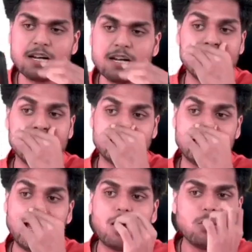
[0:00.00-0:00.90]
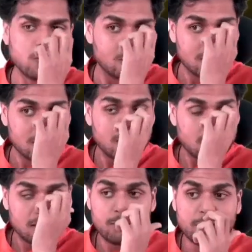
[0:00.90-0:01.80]
Now,
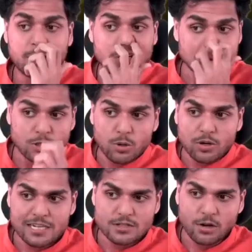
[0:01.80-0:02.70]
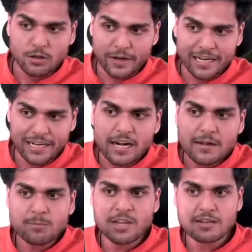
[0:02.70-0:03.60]
because the token is not valid,
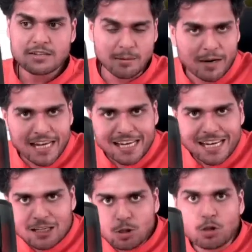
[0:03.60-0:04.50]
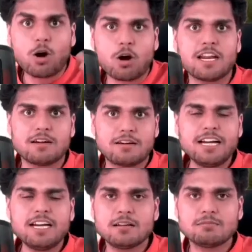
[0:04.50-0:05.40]
somebody needs to log in,
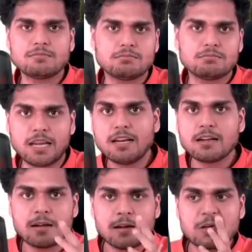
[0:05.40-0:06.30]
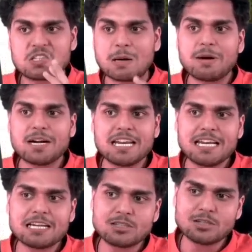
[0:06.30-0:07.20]
right? Right? Somebody
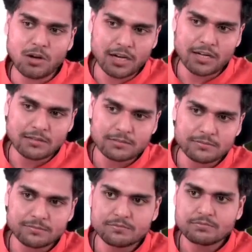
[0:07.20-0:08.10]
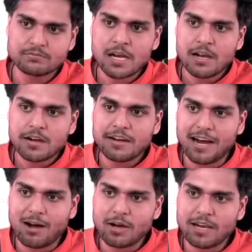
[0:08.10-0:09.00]
needs to log in.
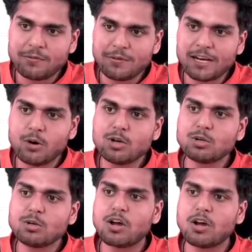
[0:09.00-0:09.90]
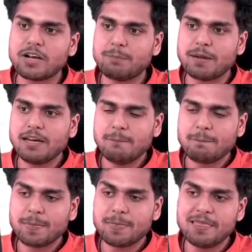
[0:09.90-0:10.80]
Now, if I go to login API,
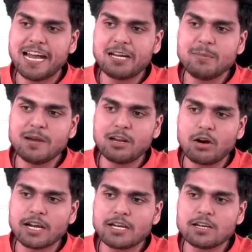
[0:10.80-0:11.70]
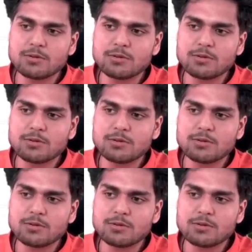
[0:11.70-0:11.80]
let me log in using